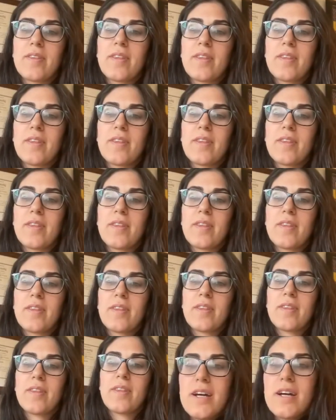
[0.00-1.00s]
That's really
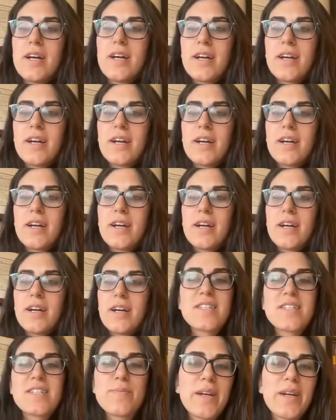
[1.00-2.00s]
helpful. Yeah,
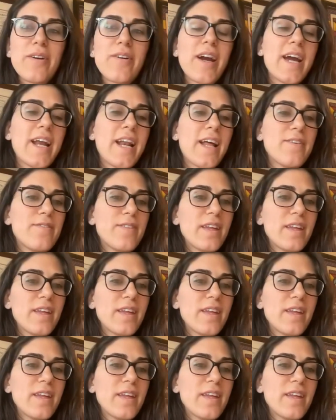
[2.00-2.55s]
this has been great.